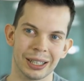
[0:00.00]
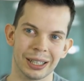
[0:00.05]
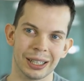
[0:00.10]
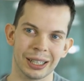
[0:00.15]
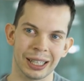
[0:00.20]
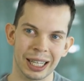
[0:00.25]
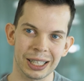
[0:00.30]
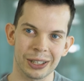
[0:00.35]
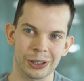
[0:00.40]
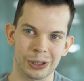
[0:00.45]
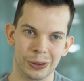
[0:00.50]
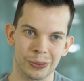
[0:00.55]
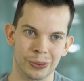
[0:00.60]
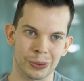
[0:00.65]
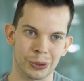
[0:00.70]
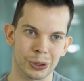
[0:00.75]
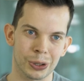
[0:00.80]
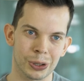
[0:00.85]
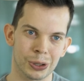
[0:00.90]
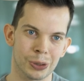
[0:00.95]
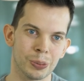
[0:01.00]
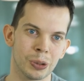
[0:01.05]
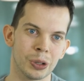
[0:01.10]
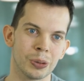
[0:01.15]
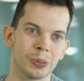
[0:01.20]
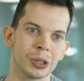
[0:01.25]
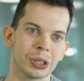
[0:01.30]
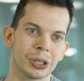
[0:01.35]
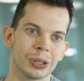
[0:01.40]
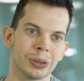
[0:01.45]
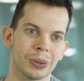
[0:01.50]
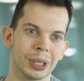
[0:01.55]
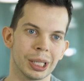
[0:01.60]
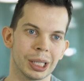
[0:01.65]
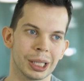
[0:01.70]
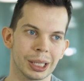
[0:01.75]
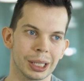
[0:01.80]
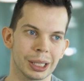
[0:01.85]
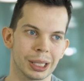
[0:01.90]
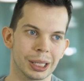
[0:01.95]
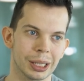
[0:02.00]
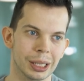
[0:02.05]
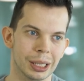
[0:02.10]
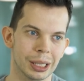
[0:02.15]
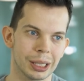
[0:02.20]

that is of course more motivating.